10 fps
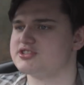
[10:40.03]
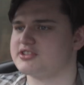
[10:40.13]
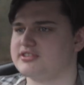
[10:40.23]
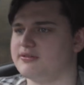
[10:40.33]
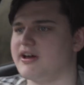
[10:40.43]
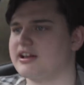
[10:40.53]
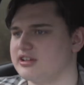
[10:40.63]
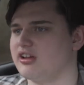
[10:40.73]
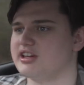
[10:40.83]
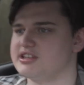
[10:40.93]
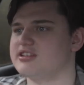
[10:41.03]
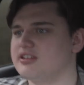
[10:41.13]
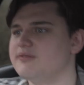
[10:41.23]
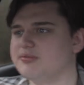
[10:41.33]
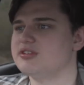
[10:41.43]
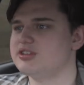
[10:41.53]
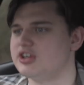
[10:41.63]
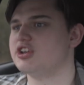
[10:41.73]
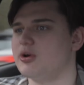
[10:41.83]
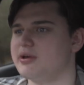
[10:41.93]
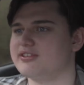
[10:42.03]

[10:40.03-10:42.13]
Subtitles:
Just the fact that, like, you know,